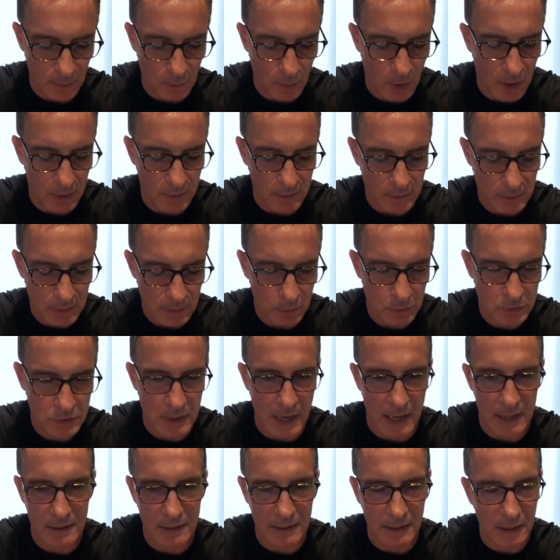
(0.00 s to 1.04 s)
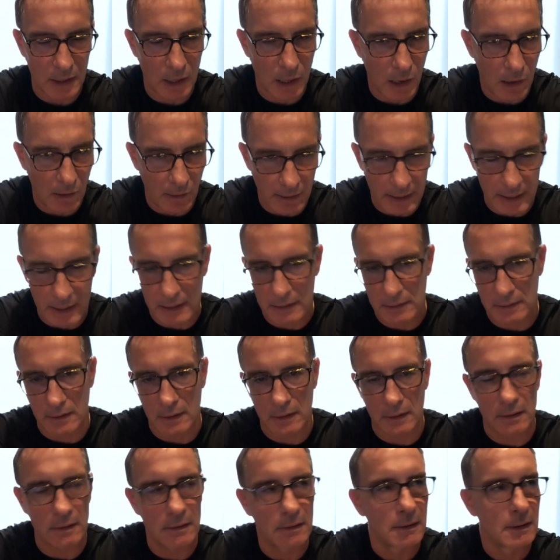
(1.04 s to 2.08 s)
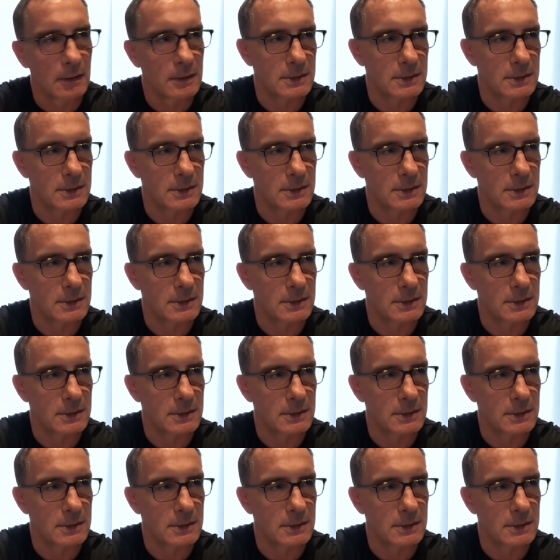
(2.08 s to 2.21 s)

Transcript: weren't there wasn't anything like the